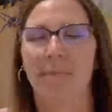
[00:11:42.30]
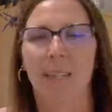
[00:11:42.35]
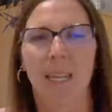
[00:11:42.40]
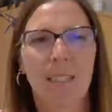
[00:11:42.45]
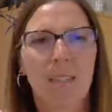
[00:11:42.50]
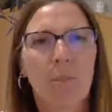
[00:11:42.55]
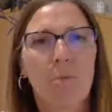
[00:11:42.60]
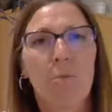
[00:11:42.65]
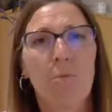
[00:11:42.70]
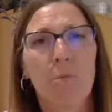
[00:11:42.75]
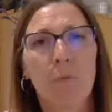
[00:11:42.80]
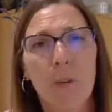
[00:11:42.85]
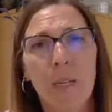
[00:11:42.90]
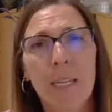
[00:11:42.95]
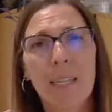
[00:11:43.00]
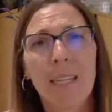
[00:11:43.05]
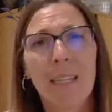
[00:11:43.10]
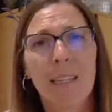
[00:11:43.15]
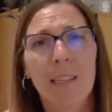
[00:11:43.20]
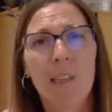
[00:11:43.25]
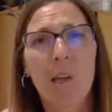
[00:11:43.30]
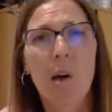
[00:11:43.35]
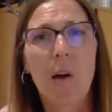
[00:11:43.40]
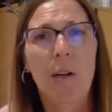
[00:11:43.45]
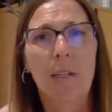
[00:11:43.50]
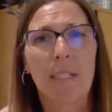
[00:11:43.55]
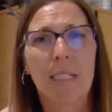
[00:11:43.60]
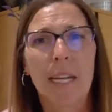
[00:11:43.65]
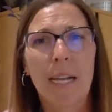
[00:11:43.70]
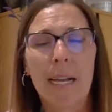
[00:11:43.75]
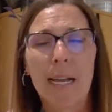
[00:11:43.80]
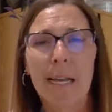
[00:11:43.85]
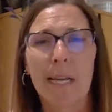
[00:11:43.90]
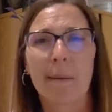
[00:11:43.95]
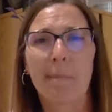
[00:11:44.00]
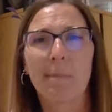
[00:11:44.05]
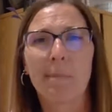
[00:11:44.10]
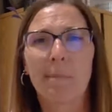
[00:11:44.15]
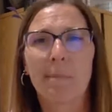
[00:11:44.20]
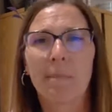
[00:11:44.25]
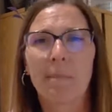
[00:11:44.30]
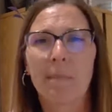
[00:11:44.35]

That's a really long time.